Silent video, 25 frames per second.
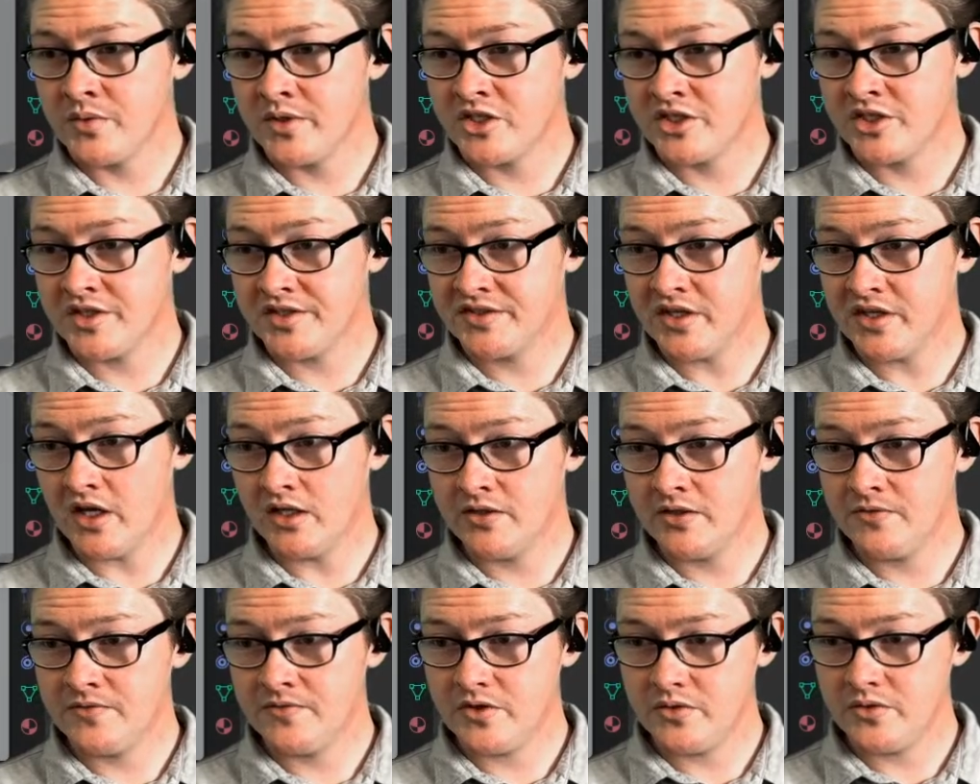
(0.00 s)
to solid
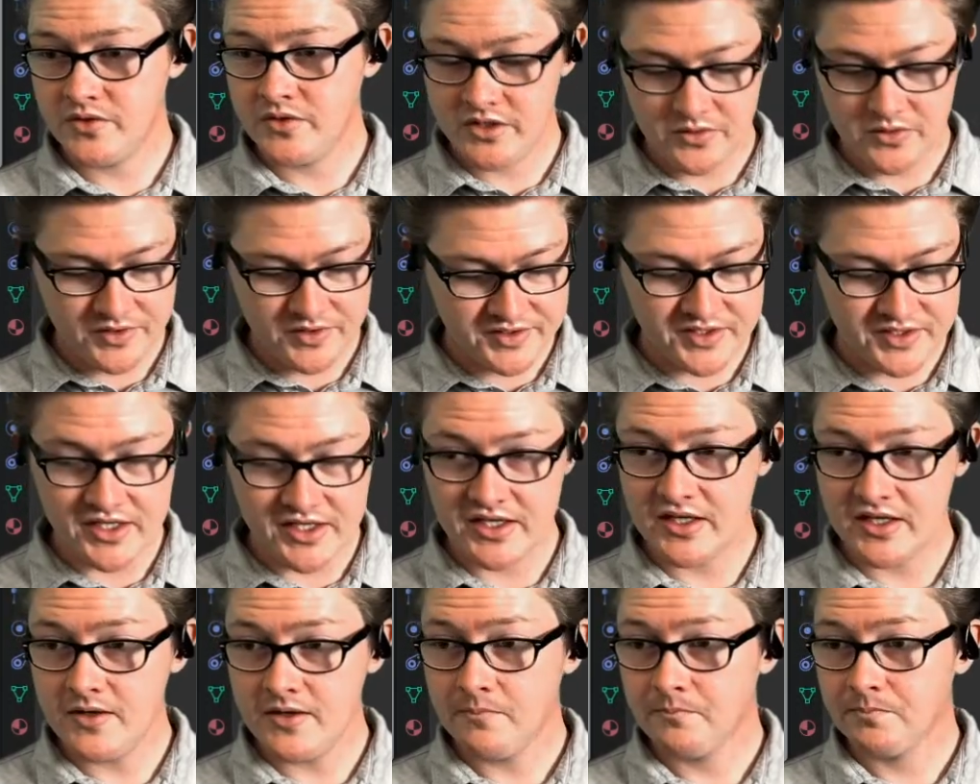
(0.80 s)
view, you'll
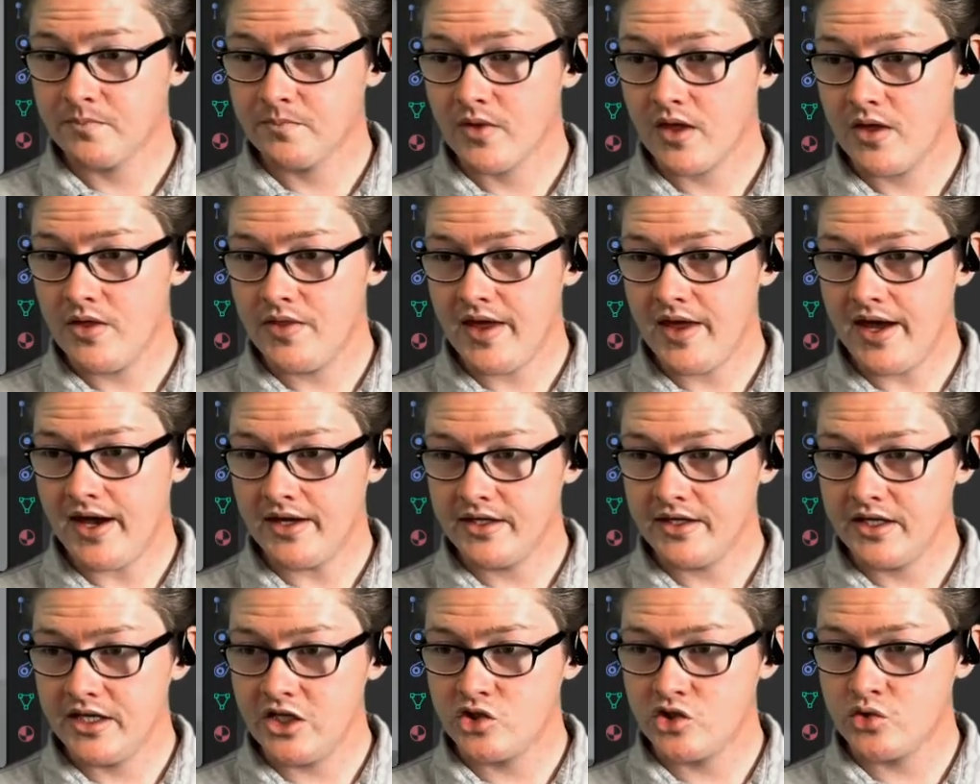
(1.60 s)
see that
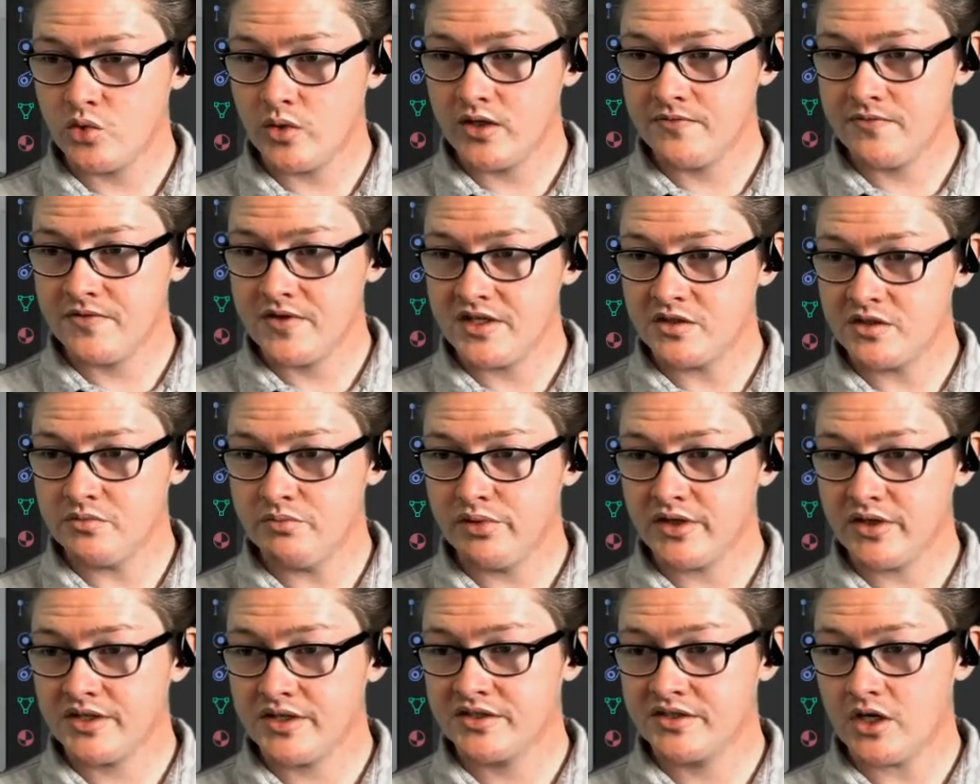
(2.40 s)
each one of these
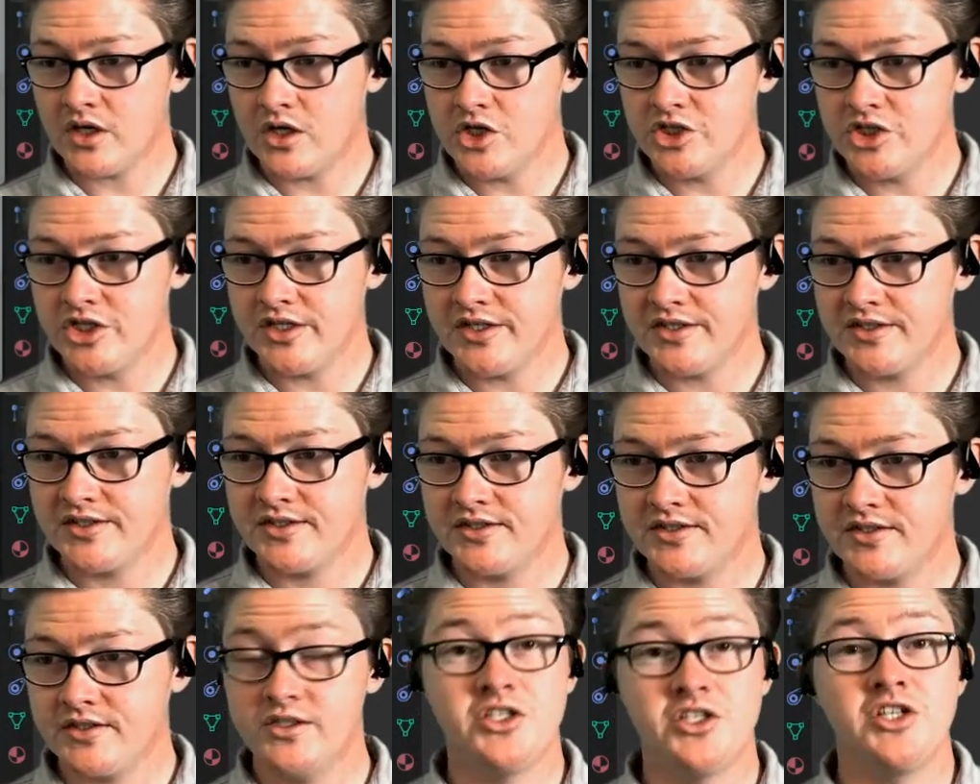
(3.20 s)
books are
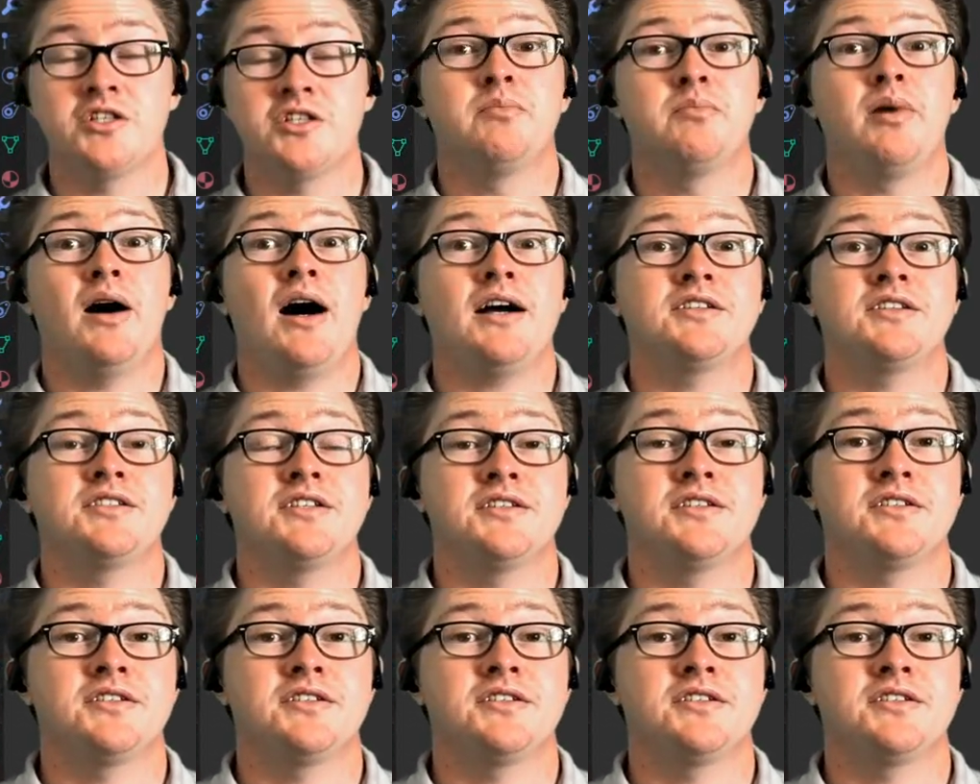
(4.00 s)
just boxes.